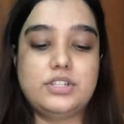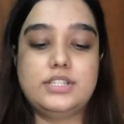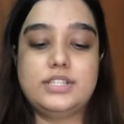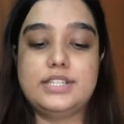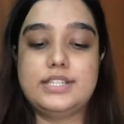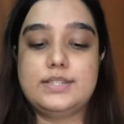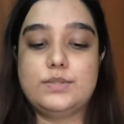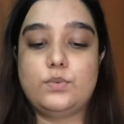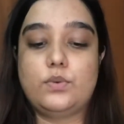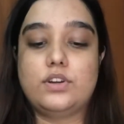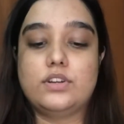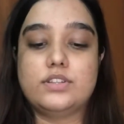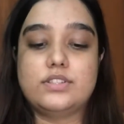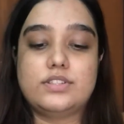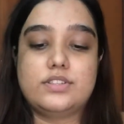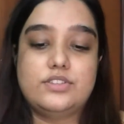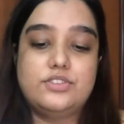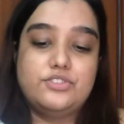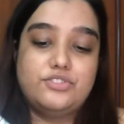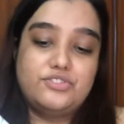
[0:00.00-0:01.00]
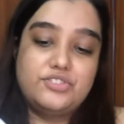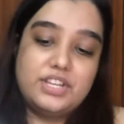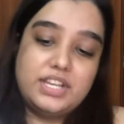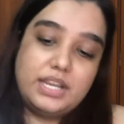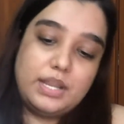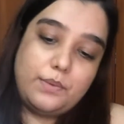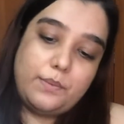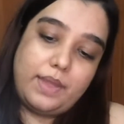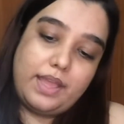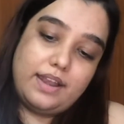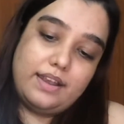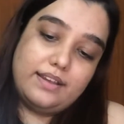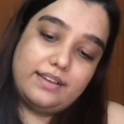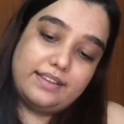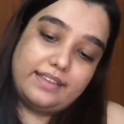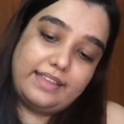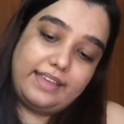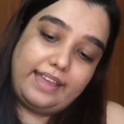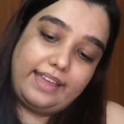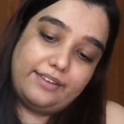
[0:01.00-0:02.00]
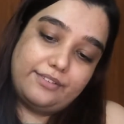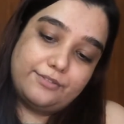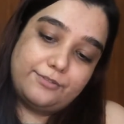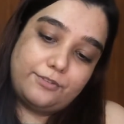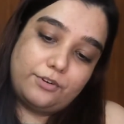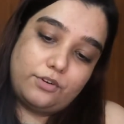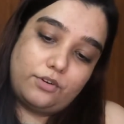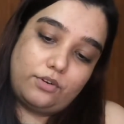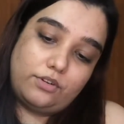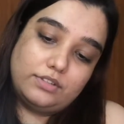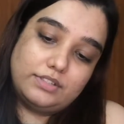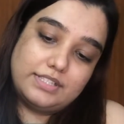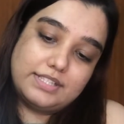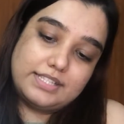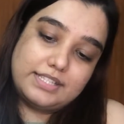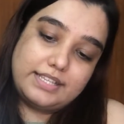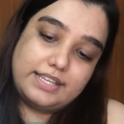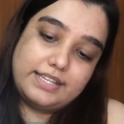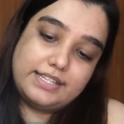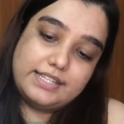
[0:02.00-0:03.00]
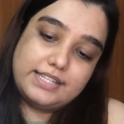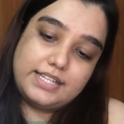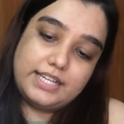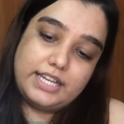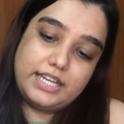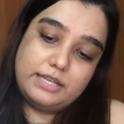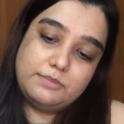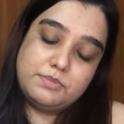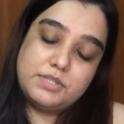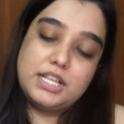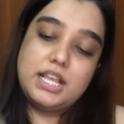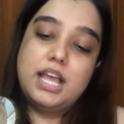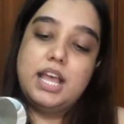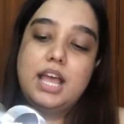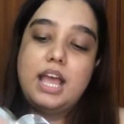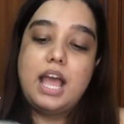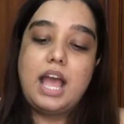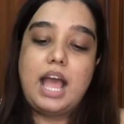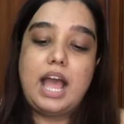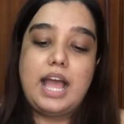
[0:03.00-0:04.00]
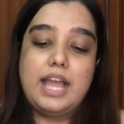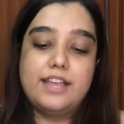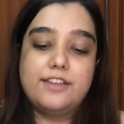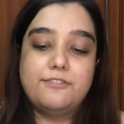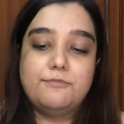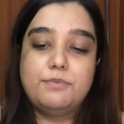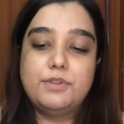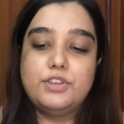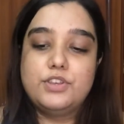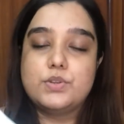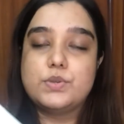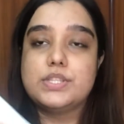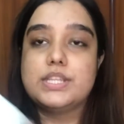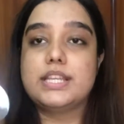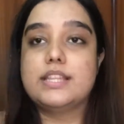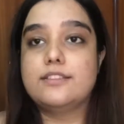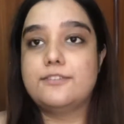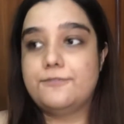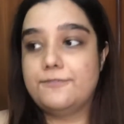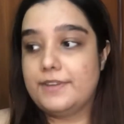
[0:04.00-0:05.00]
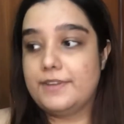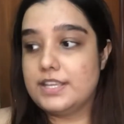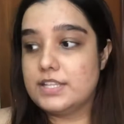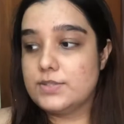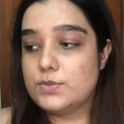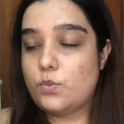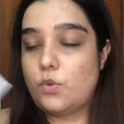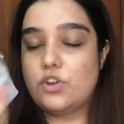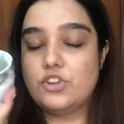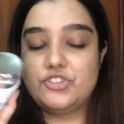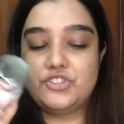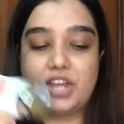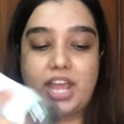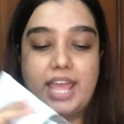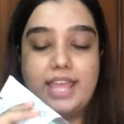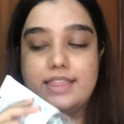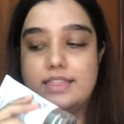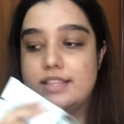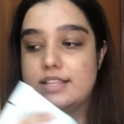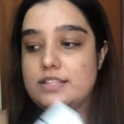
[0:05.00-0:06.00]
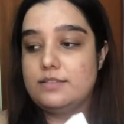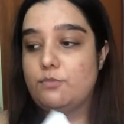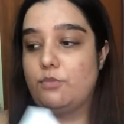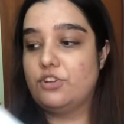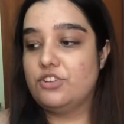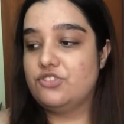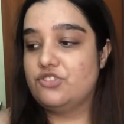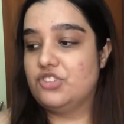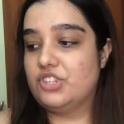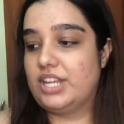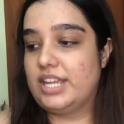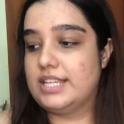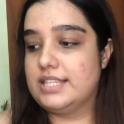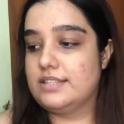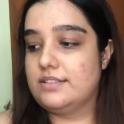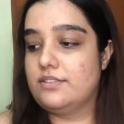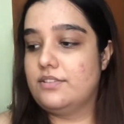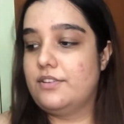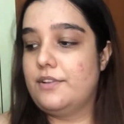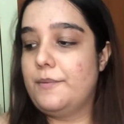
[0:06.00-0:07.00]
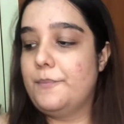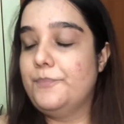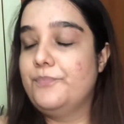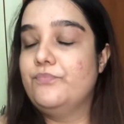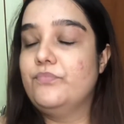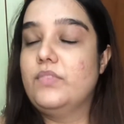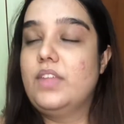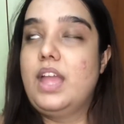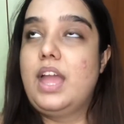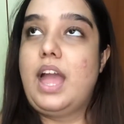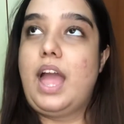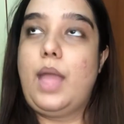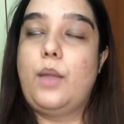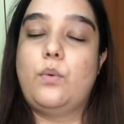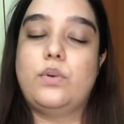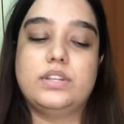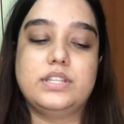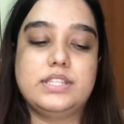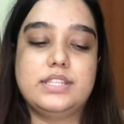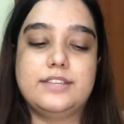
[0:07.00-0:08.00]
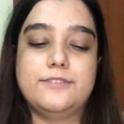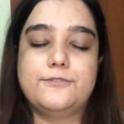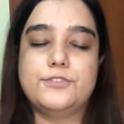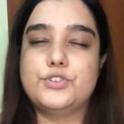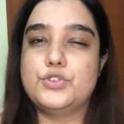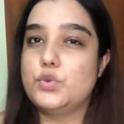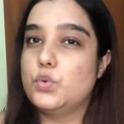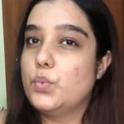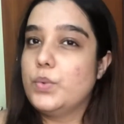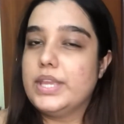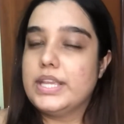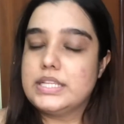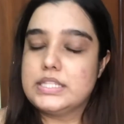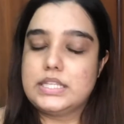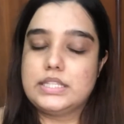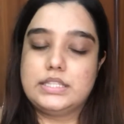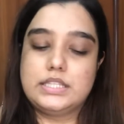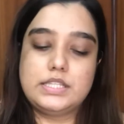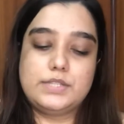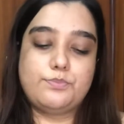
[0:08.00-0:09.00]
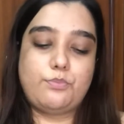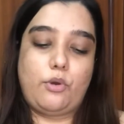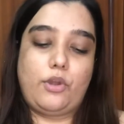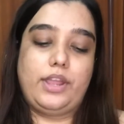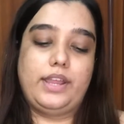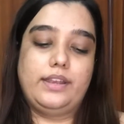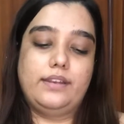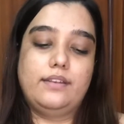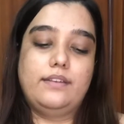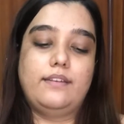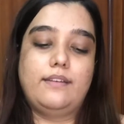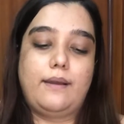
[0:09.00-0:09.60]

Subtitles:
This works really well again for all skin types. I have been using the face wash and this moisturizer, I want to say, for 2 weeks at this point.